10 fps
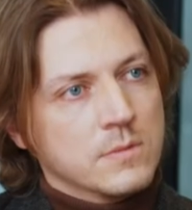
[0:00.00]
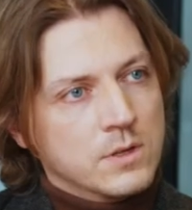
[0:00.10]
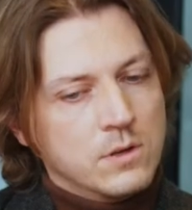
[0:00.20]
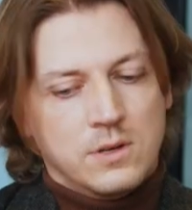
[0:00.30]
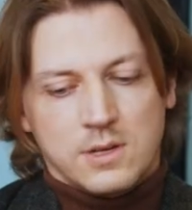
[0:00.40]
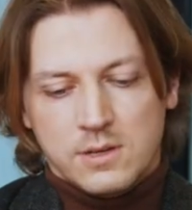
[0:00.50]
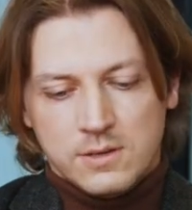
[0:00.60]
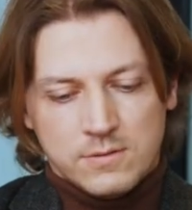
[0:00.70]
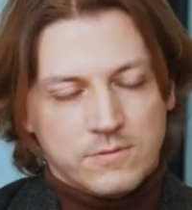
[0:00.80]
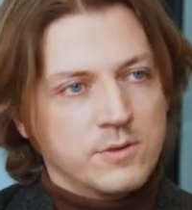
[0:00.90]
Okay,
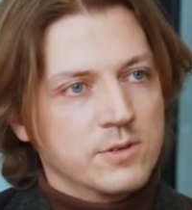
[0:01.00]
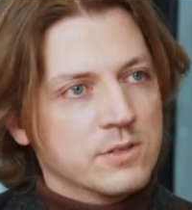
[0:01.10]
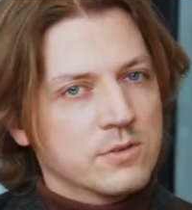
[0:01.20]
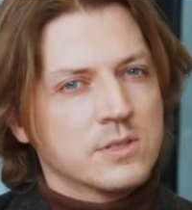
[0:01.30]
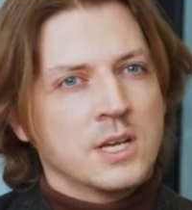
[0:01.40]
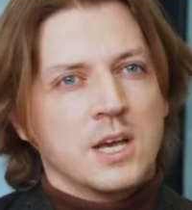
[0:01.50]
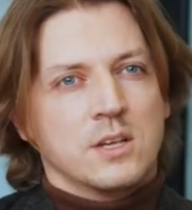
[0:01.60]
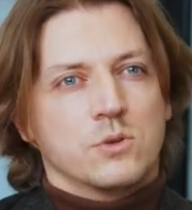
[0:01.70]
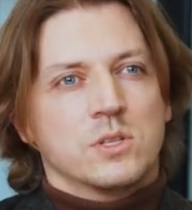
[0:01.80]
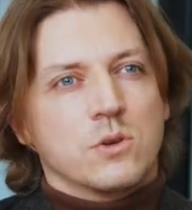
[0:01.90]
very interesting.
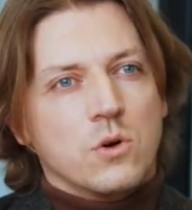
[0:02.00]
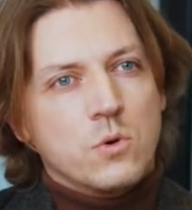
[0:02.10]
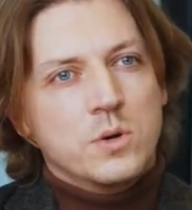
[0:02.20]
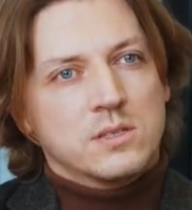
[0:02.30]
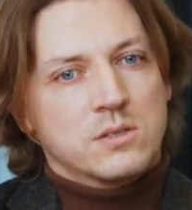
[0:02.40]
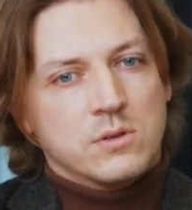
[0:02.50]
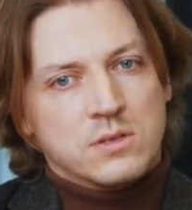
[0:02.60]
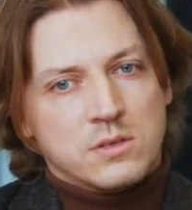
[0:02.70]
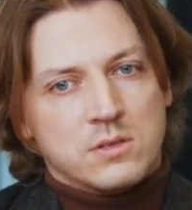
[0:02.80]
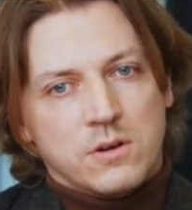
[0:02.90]
So it's
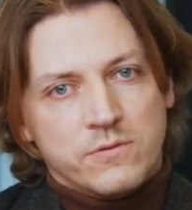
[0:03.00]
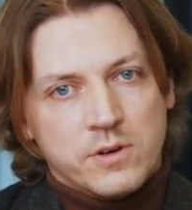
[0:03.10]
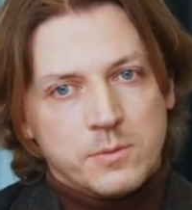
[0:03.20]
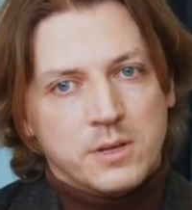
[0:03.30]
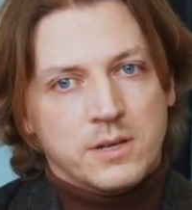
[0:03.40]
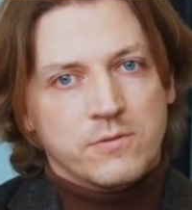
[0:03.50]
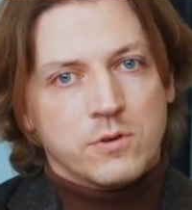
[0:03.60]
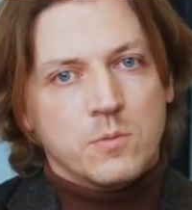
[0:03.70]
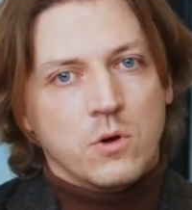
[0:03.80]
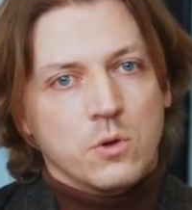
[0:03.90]
a software
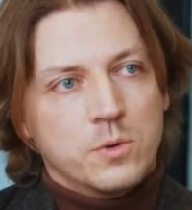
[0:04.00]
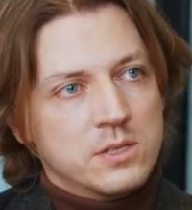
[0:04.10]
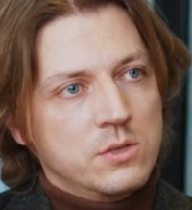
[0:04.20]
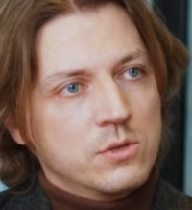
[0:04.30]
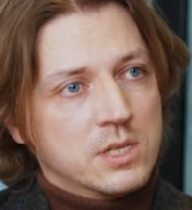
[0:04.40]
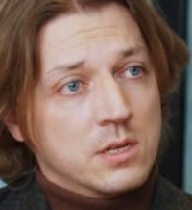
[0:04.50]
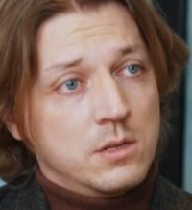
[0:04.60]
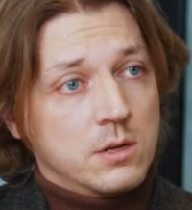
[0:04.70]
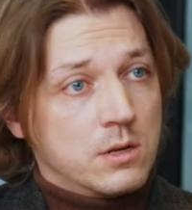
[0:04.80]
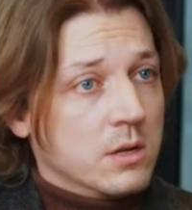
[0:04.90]
platform, always using
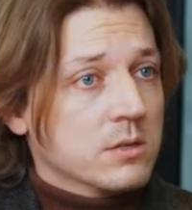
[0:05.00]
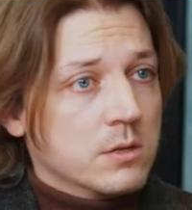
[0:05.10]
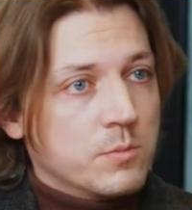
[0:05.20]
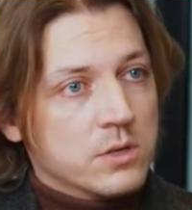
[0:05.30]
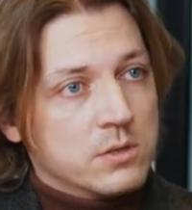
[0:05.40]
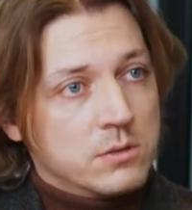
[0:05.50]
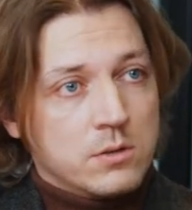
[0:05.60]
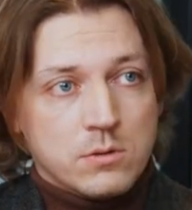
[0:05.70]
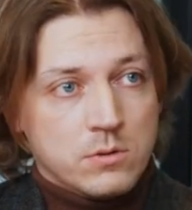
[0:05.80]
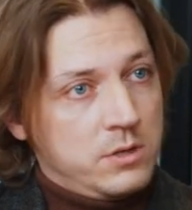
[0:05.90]
the
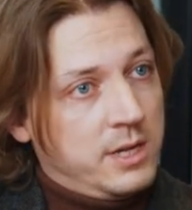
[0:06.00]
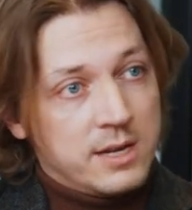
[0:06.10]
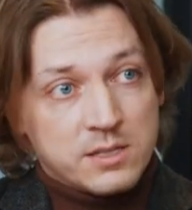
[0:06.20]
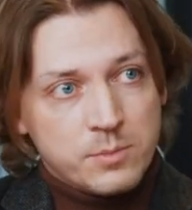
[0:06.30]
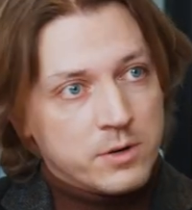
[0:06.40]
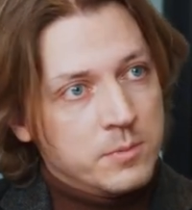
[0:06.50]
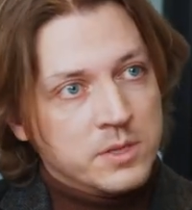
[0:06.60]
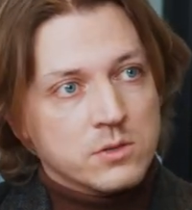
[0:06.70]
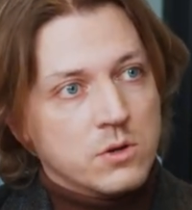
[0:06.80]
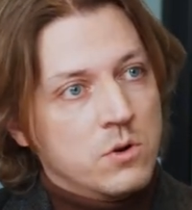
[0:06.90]

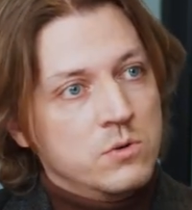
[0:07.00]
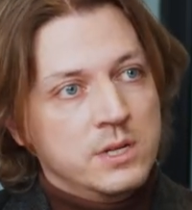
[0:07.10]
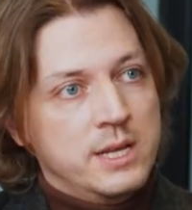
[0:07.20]
experiment's own